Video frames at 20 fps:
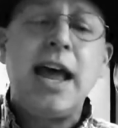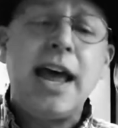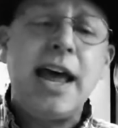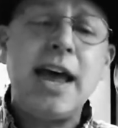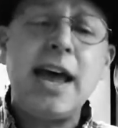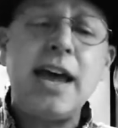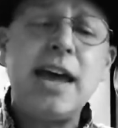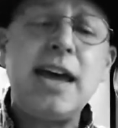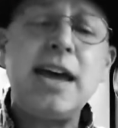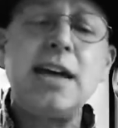
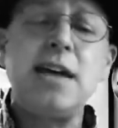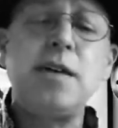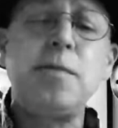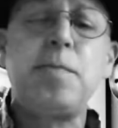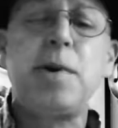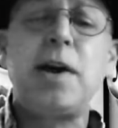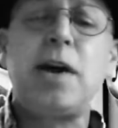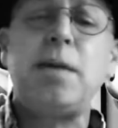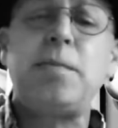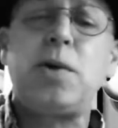Hey,
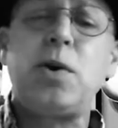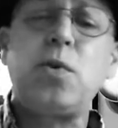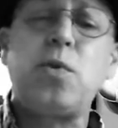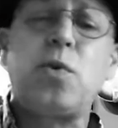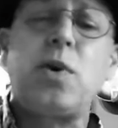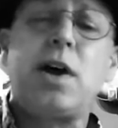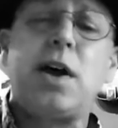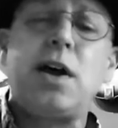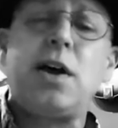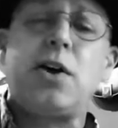baby,
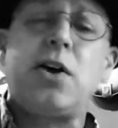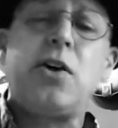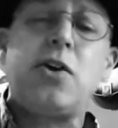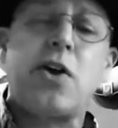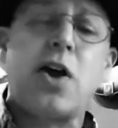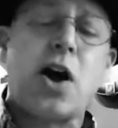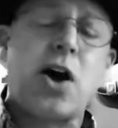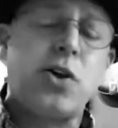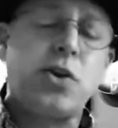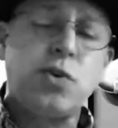
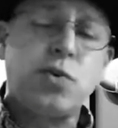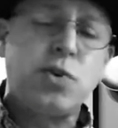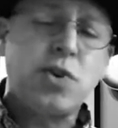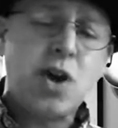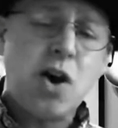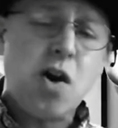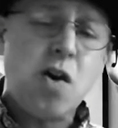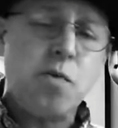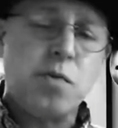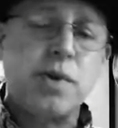where are you
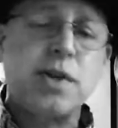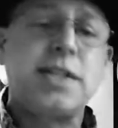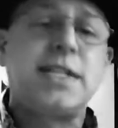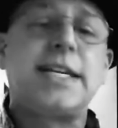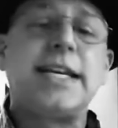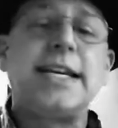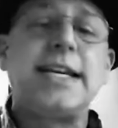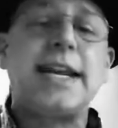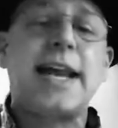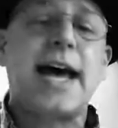going
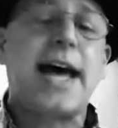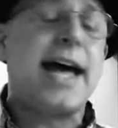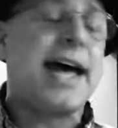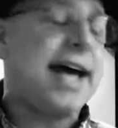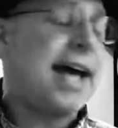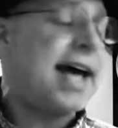tonight?